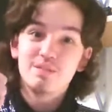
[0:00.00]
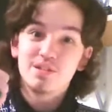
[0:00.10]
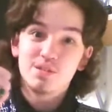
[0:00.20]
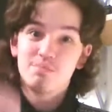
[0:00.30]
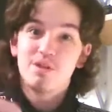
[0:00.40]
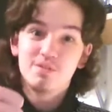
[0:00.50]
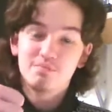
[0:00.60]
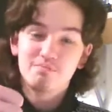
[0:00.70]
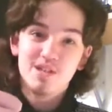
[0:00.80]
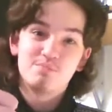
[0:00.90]
He makes the
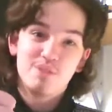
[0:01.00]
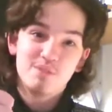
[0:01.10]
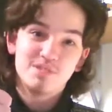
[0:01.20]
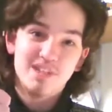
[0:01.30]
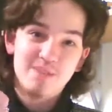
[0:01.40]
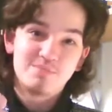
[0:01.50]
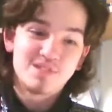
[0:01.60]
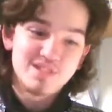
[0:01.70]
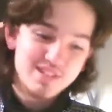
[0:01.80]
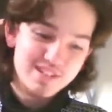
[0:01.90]
best pump
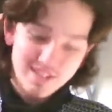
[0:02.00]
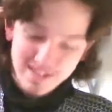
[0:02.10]
snaps.